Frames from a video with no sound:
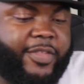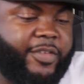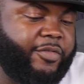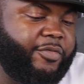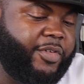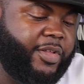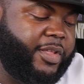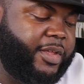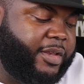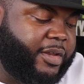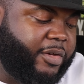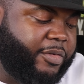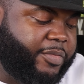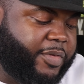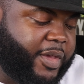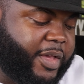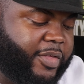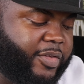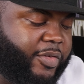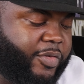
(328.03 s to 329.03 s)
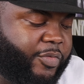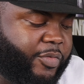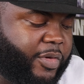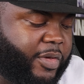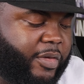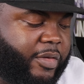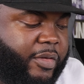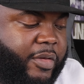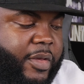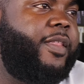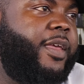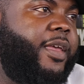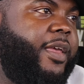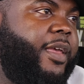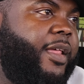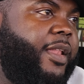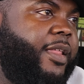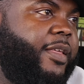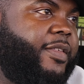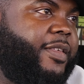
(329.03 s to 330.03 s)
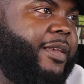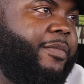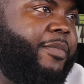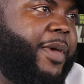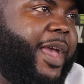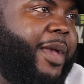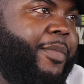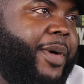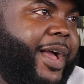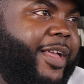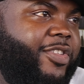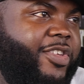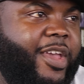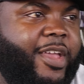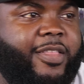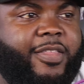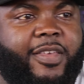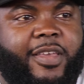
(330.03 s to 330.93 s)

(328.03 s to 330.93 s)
that's a really dope touch as well. And then let's see, made by Jae